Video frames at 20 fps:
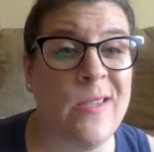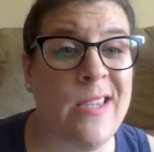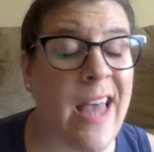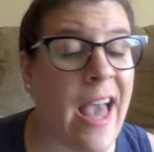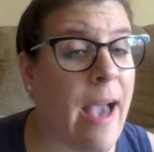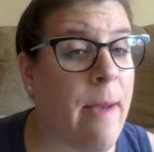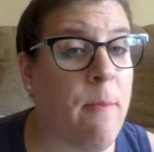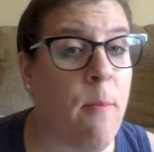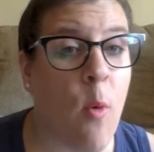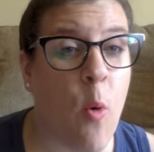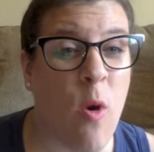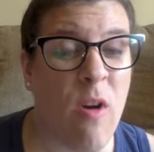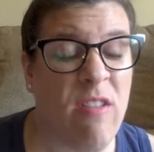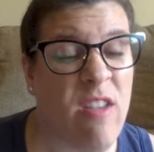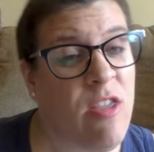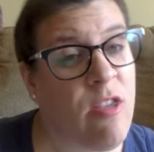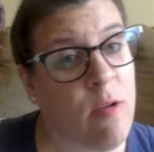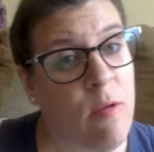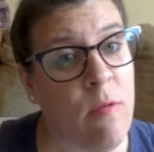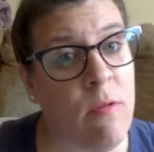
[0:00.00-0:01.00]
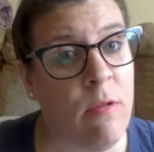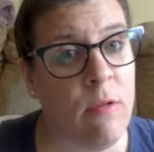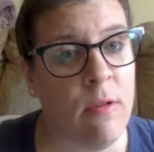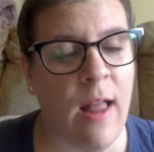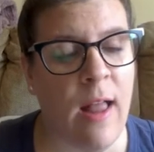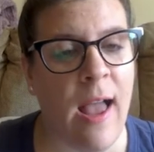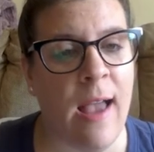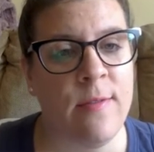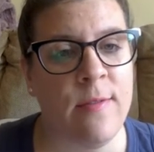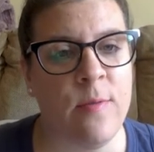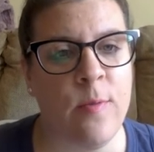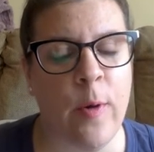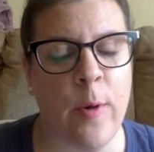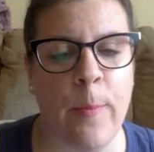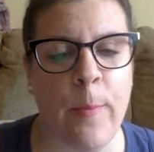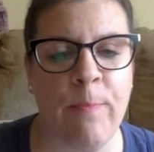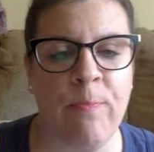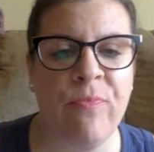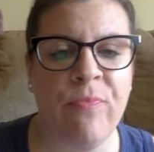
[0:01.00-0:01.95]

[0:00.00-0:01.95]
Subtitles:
that more than the Google Classroom.